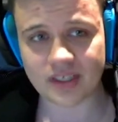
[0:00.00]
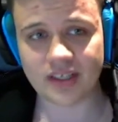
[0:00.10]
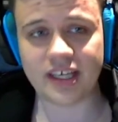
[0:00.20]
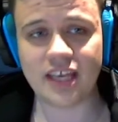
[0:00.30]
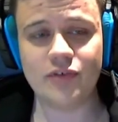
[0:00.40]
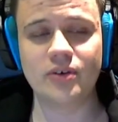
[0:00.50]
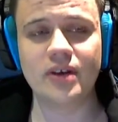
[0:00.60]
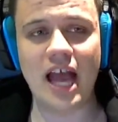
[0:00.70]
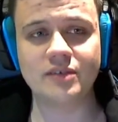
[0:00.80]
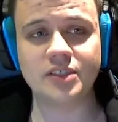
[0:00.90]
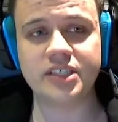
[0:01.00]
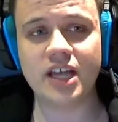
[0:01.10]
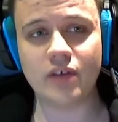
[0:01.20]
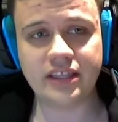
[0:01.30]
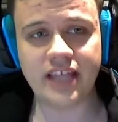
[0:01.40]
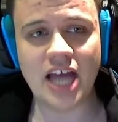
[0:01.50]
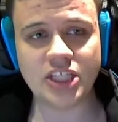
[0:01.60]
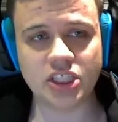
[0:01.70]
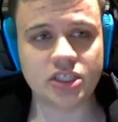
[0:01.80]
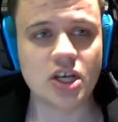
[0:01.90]
like if you have several
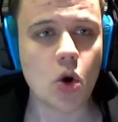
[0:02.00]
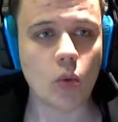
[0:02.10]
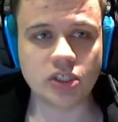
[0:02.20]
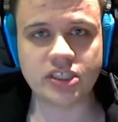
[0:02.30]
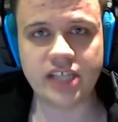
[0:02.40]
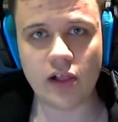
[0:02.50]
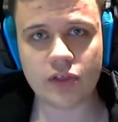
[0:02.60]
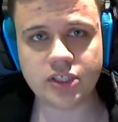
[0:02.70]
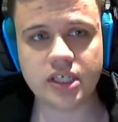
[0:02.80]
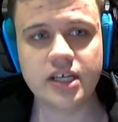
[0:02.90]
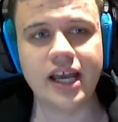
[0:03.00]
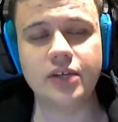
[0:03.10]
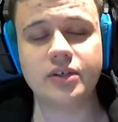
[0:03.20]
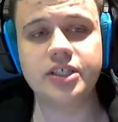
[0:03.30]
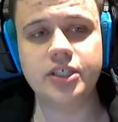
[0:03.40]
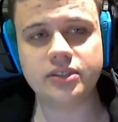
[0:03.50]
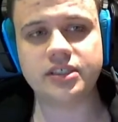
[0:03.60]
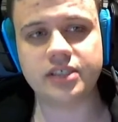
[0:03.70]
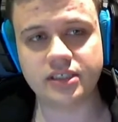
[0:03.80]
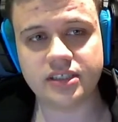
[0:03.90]
dashes or stealths and you can use this
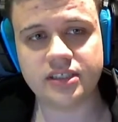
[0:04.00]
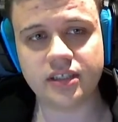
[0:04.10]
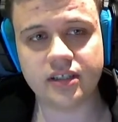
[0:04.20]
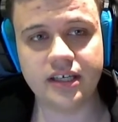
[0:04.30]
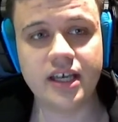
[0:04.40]
consistently,